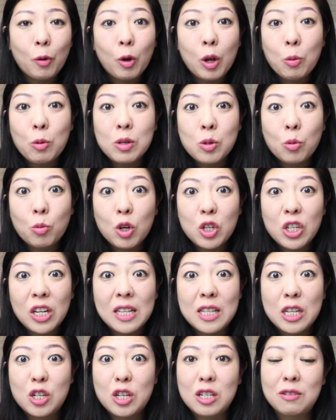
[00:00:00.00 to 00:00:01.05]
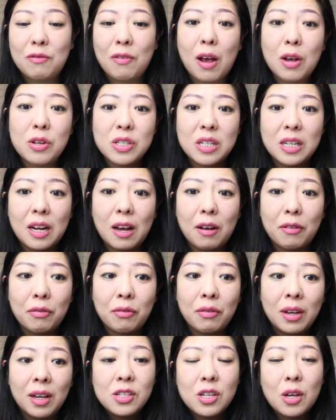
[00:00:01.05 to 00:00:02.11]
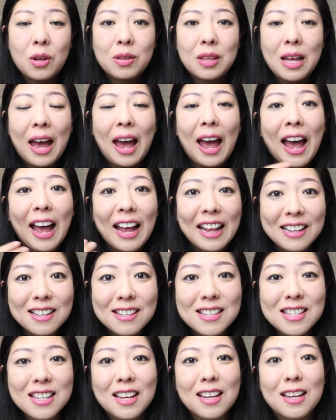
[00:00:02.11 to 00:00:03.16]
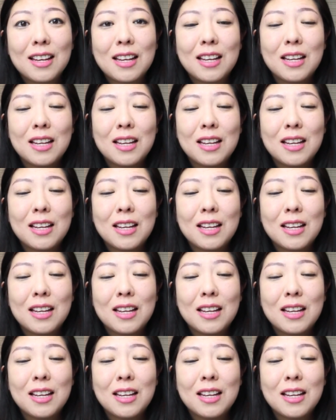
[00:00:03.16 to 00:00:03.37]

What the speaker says: or he wasn't washing the dishes fast enough. So the hands